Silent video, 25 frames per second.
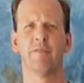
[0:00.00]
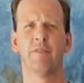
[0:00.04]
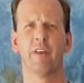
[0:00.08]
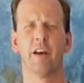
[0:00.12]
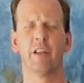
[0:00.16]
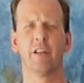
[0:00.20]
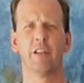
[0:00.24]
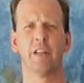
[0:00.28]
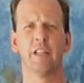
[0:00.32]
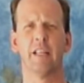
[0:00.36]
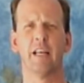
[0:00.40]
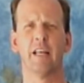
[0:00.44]

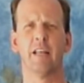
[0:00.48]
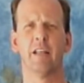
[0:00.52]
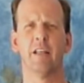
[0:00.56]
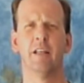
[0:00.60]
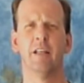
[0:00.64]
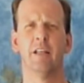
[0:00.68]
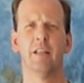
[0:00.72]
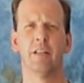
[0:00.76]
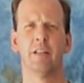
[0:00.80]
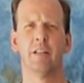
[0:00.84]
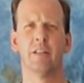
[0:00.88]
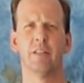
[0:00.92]
finally get
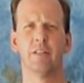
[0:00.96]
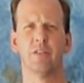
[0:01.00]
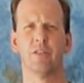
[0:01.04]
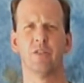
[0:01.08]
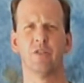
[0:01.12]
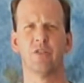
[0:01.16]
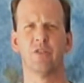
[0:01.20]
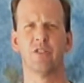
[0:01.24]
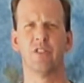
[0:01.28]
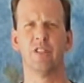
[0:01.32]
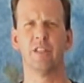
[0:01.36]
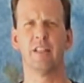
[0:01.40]
in
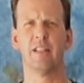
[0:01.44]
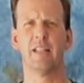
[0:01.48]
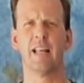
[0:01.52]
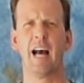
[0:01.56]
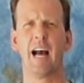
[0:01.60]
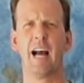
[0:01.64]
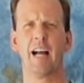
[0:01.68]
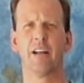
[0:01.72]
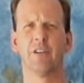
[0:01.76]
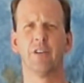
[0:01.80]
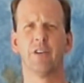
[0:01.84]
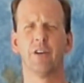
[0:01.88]
to see the
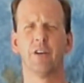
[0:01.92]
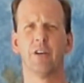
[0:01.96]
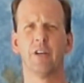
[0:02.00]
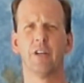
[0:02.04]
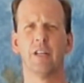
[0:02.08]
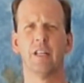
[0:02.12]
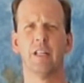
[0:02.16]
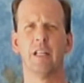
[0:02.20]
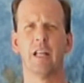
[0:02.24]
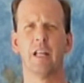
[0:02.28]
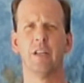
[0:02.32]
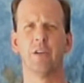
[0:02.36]
doctor,
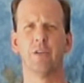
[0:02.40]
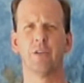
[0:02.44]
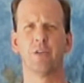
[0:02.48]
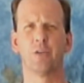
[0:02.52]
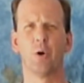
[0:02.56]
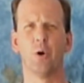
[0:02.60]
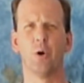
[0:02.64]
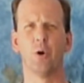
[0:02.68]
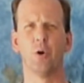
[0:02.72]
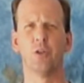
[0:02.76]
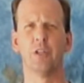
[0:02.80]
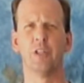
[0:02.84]
and then they're
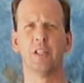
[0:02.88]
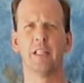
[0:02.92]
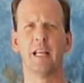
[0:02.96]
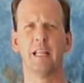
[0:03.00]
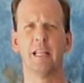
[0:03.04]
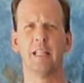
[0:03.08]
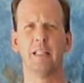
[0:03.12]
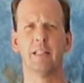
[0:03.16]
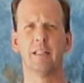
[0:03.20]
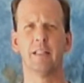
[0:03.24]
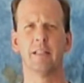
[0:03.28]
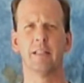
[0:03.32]
told that
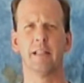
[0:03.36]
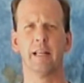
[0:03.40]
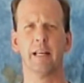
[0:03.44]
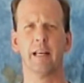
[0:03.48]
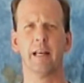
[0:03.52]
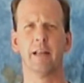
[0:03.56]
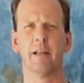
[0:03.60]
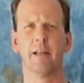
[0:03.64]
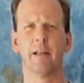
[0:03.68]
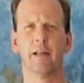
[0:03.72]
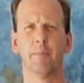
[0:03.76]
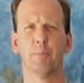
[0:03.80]
they need to
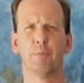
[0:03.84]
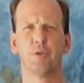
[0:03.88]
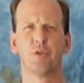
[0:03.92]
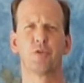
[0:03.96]
get a